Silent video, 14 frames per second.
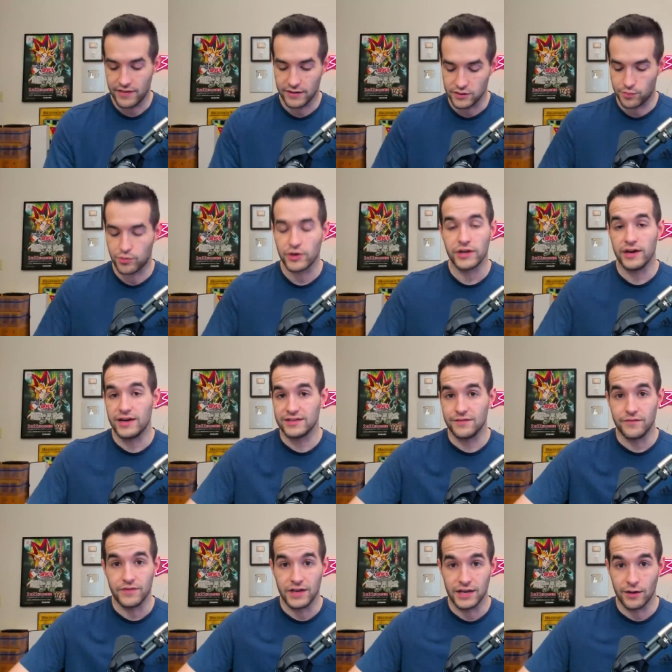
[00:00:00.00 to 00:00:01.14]
was a pretty
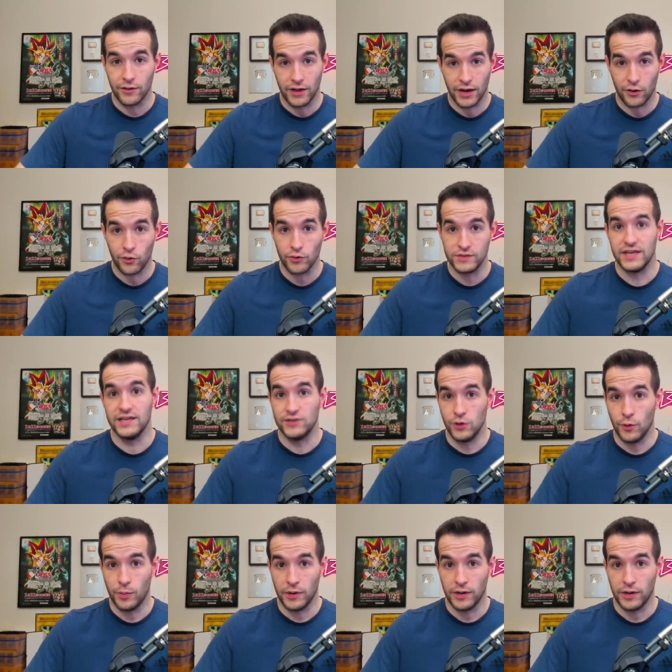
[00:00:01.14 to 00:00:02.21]
awesome video. A lot of old 10s open.